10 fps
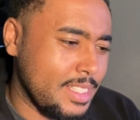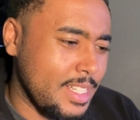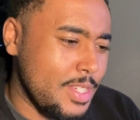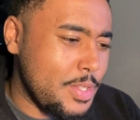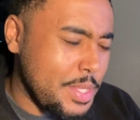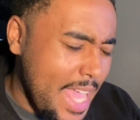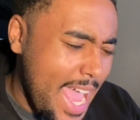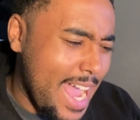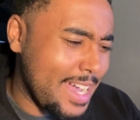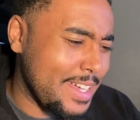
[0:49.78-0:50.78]
so
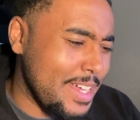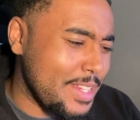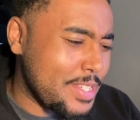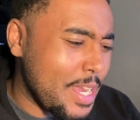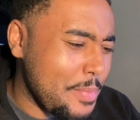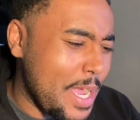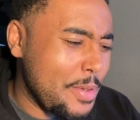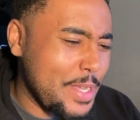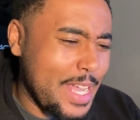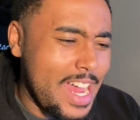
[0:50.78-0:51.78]
yeah, let's talk about
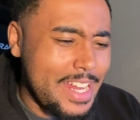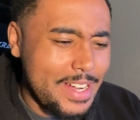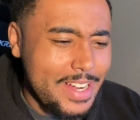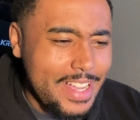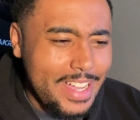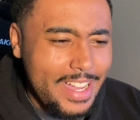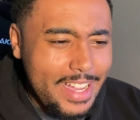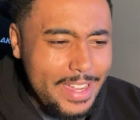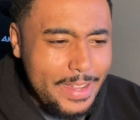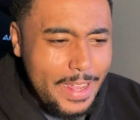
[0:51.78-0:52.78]
how we got here.
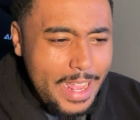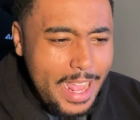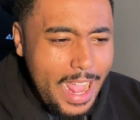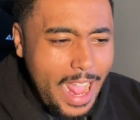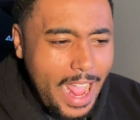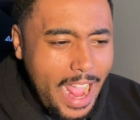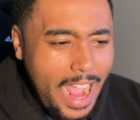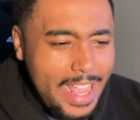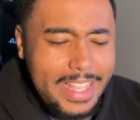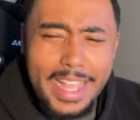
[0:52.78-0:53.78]

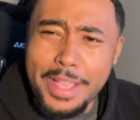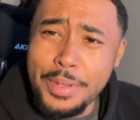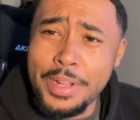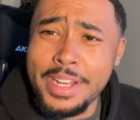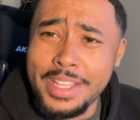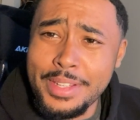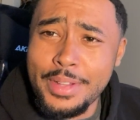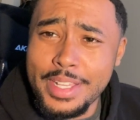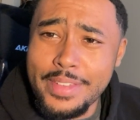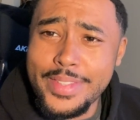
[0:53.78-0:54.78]
I
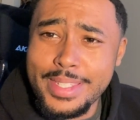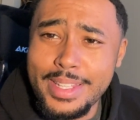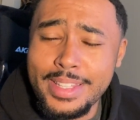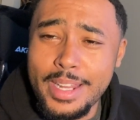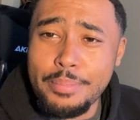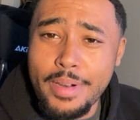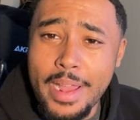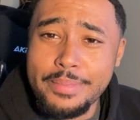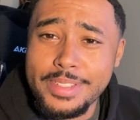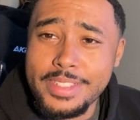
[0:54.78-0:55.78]
gave this kid a lot of
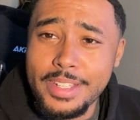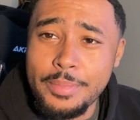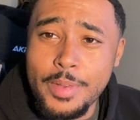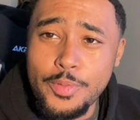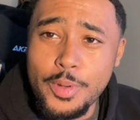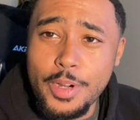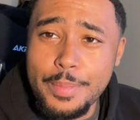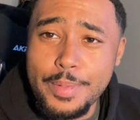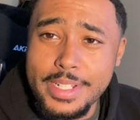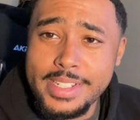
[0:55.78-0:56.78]
props on my full
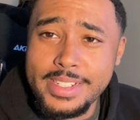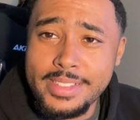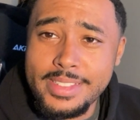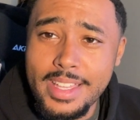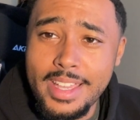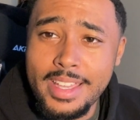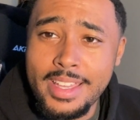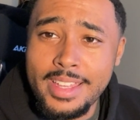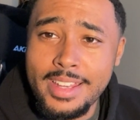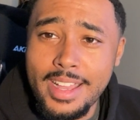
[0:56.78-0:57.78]
card predictions,
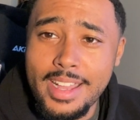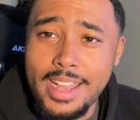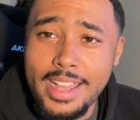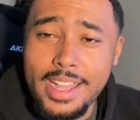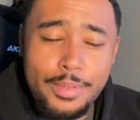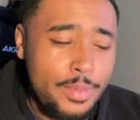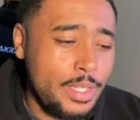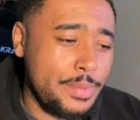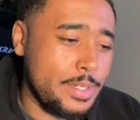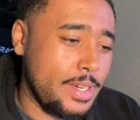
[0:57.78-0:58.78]
and I
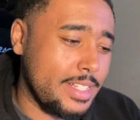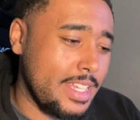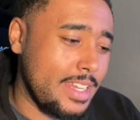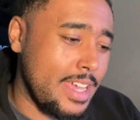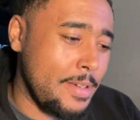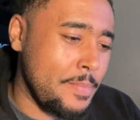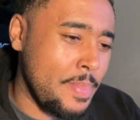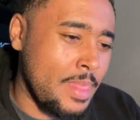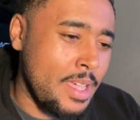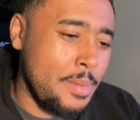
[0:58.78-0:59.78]
really regret that now.
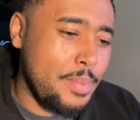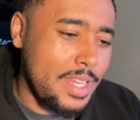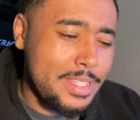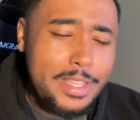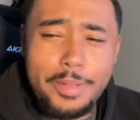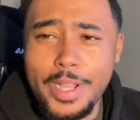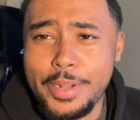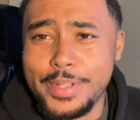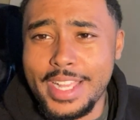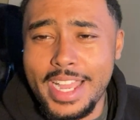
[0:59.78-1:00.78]
But let's talk about
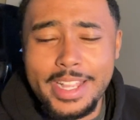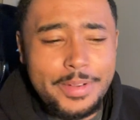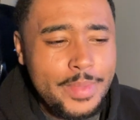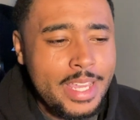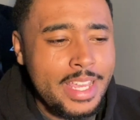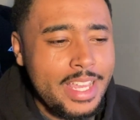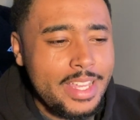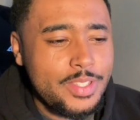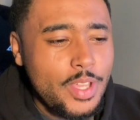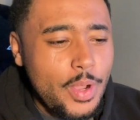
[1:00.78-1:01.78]
how we got here, man.
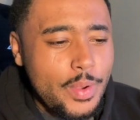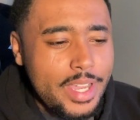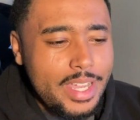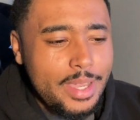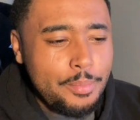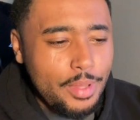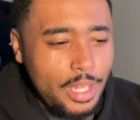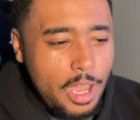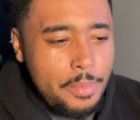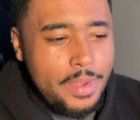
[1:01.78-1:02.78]
So
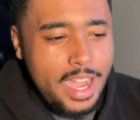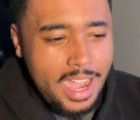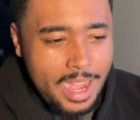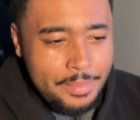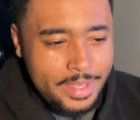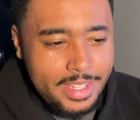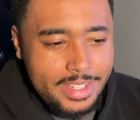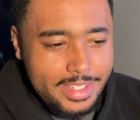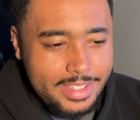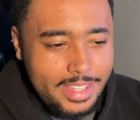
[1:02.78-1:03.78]
Bilal
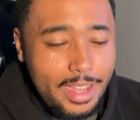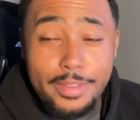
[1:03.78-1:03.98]
Muhammad is how